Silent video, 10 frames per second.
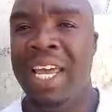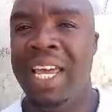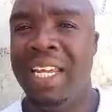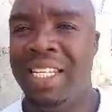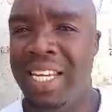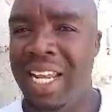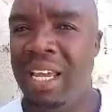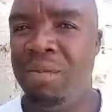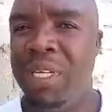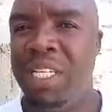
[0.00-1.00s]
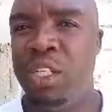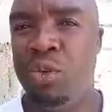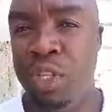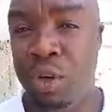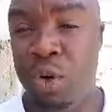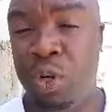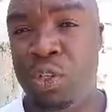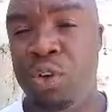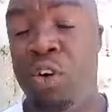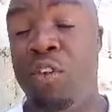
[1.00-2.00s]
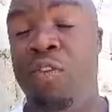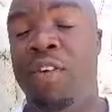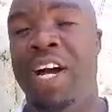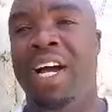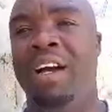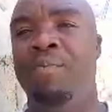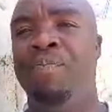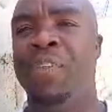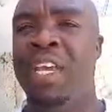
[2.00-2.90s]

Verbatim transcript: uh, Tendai Biti to the court of um,